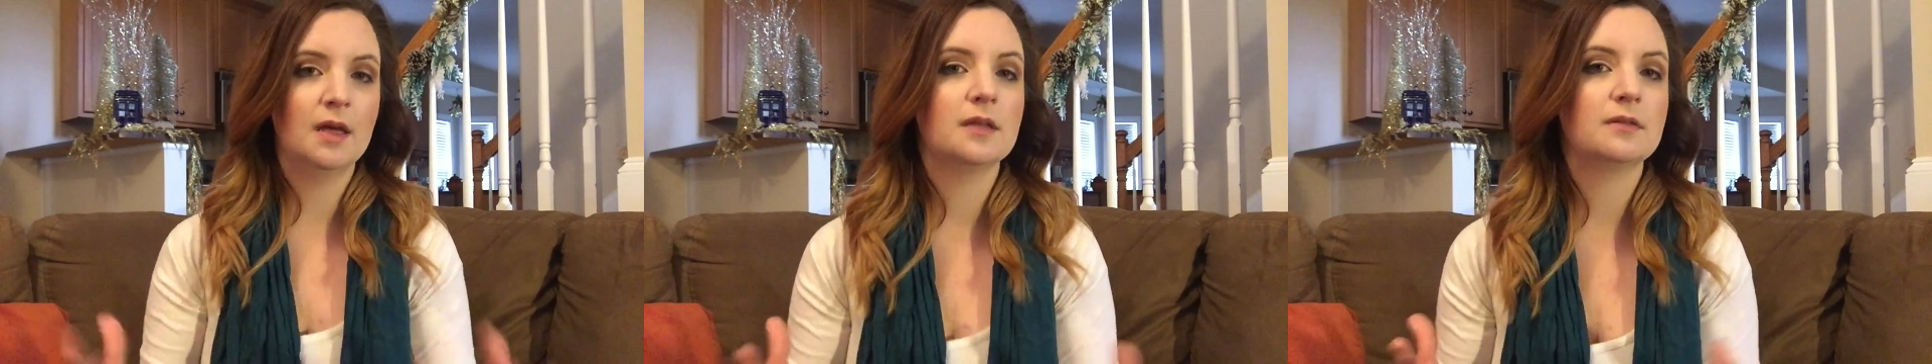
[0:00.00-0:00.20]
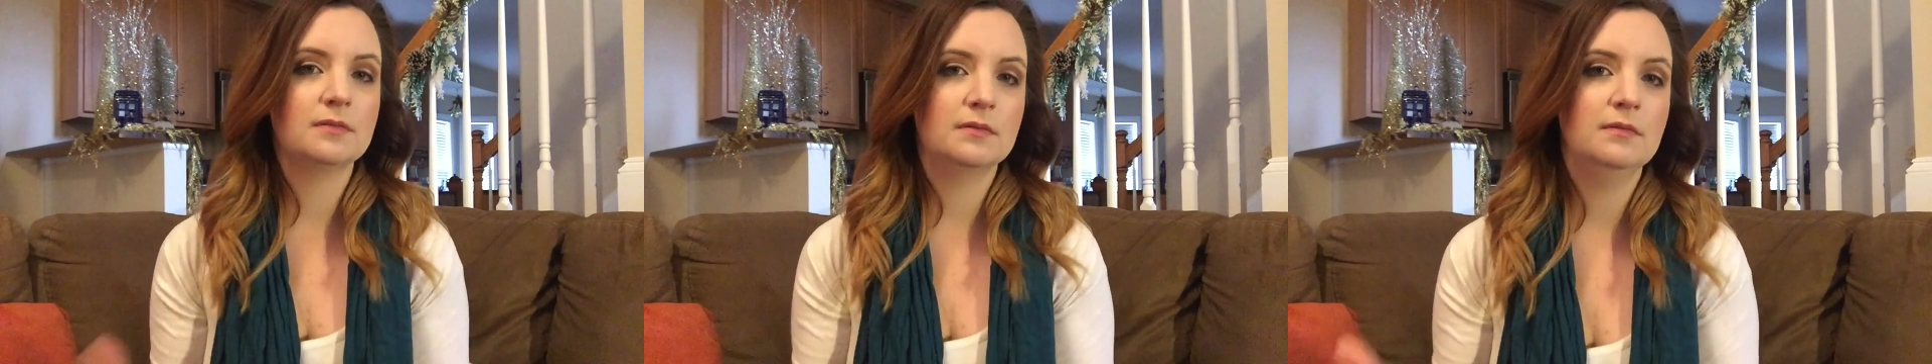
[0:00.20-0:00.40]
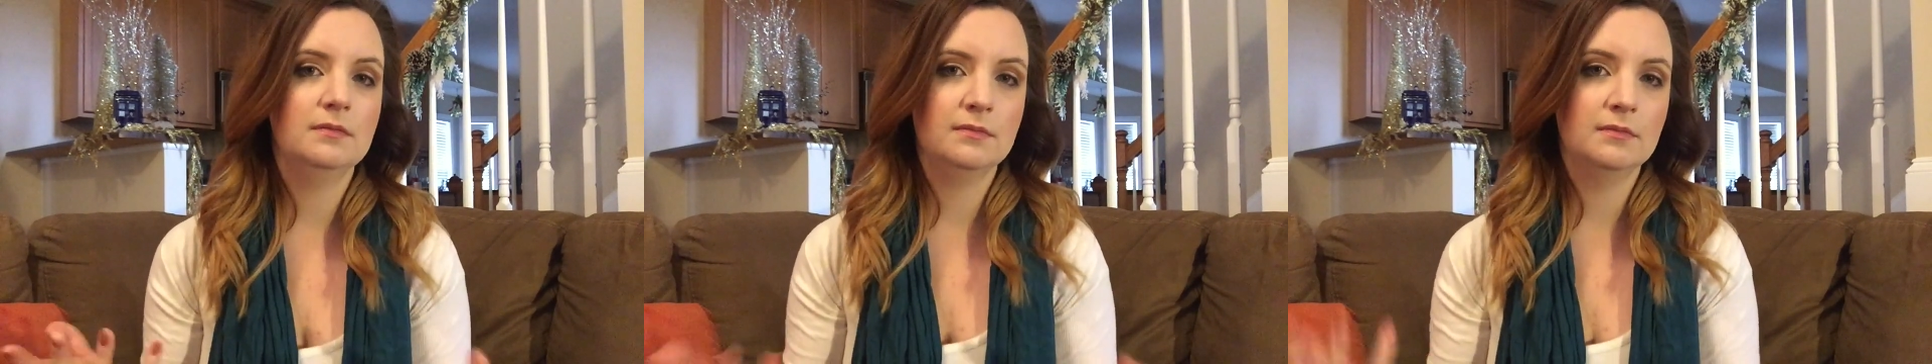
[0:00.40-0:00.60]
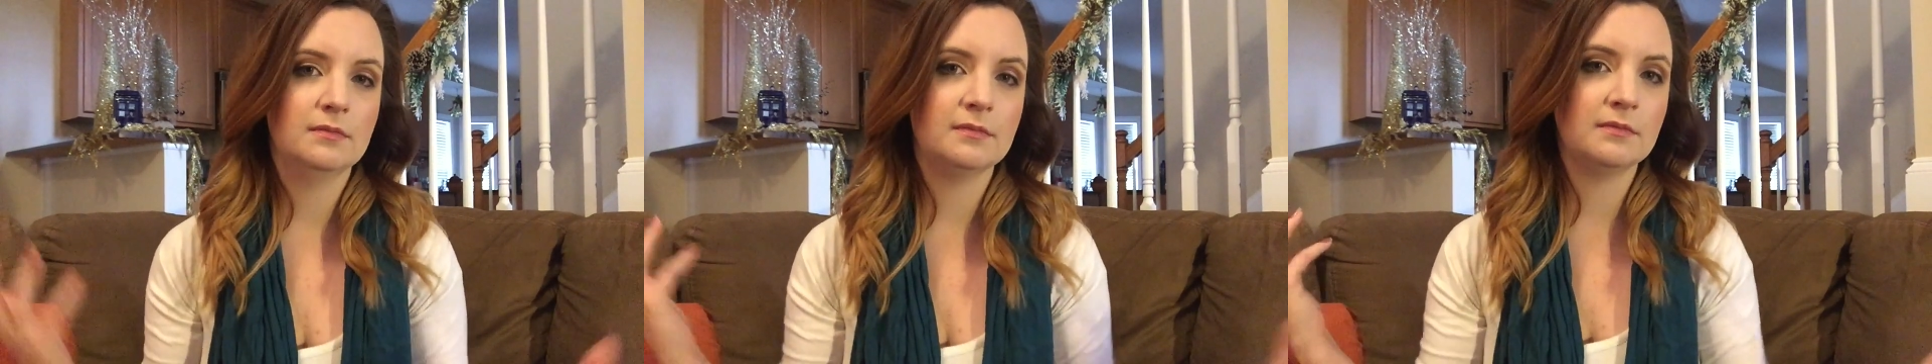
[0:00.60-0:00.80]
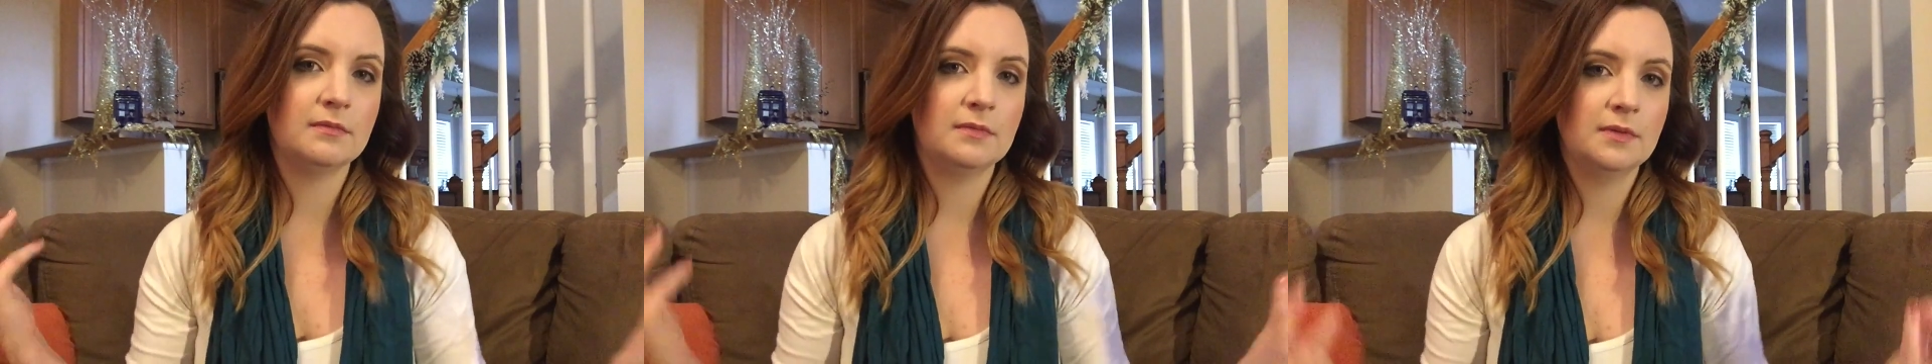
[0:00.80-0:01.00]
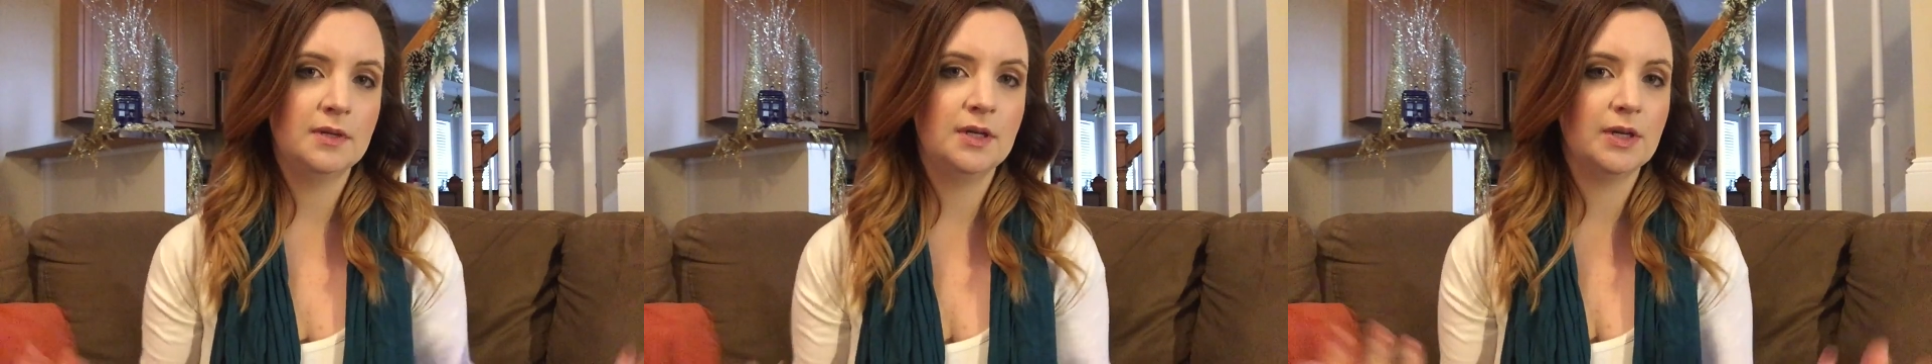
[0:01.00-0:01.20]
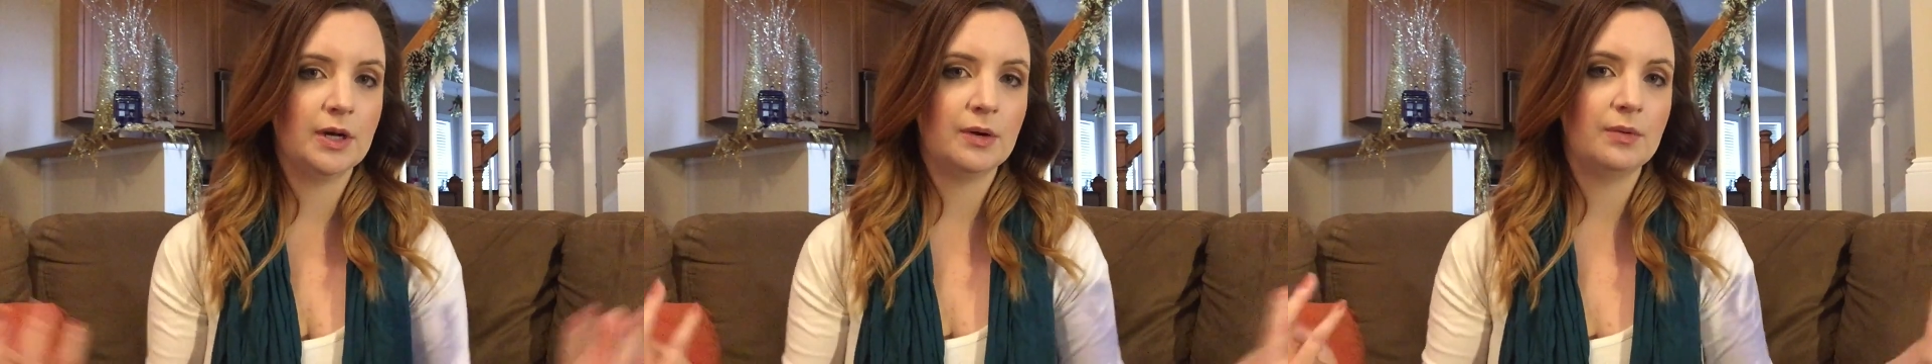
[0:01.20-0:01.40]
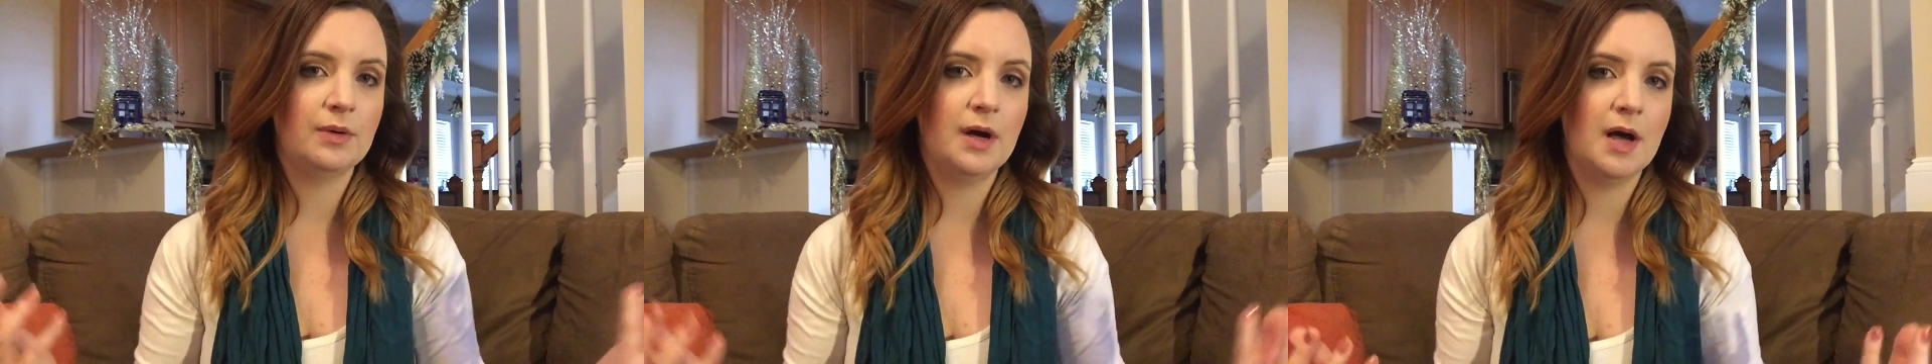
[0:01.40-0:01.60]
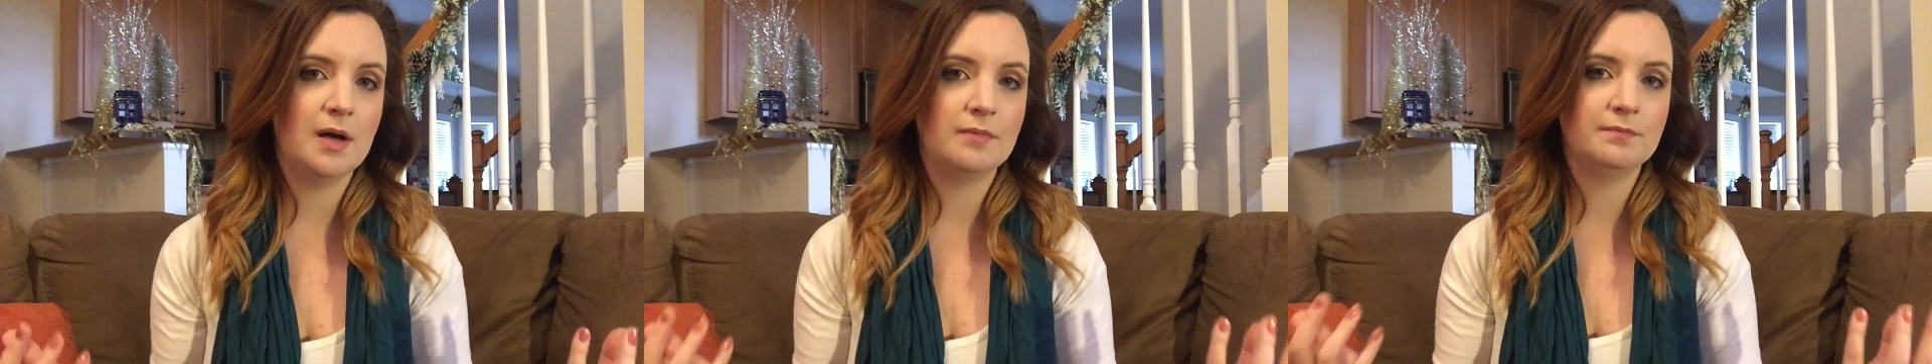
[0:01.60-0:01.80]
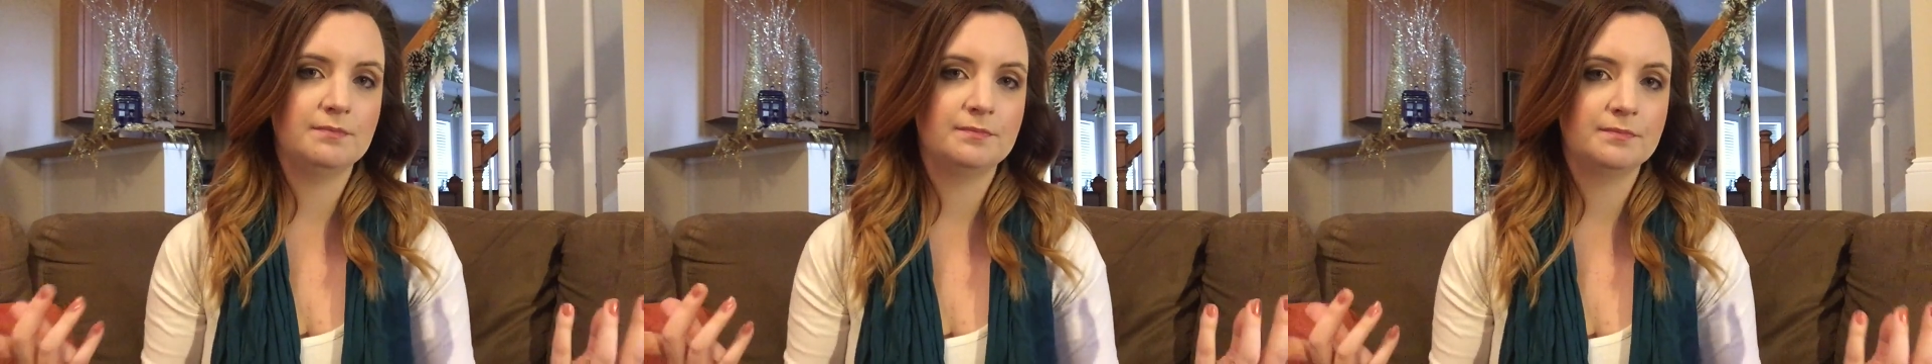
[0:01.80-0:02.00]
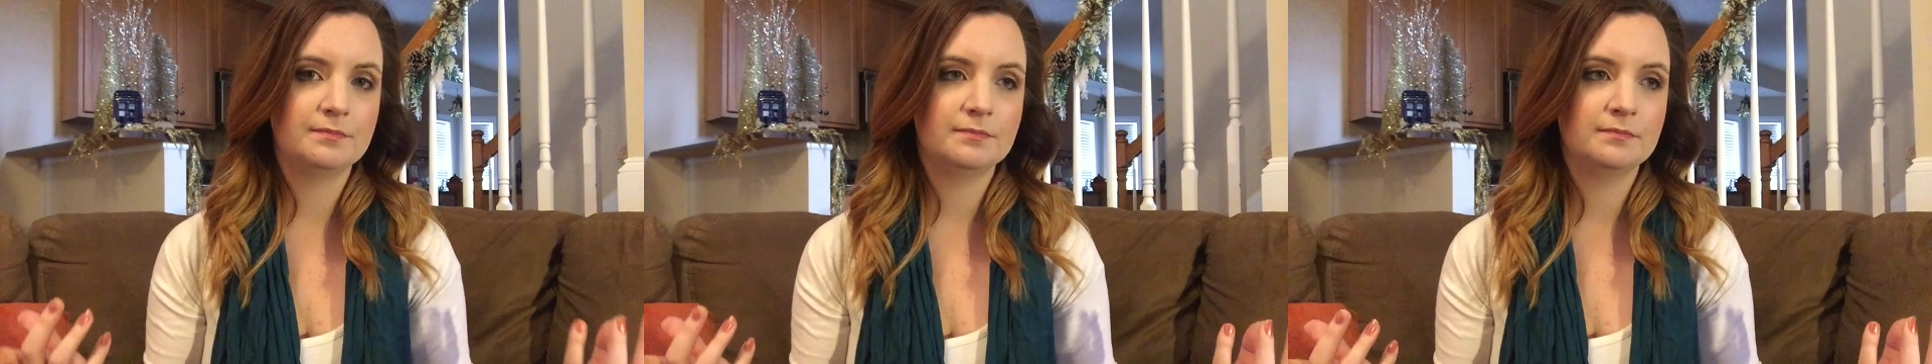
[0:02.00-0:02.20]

a, you know, um,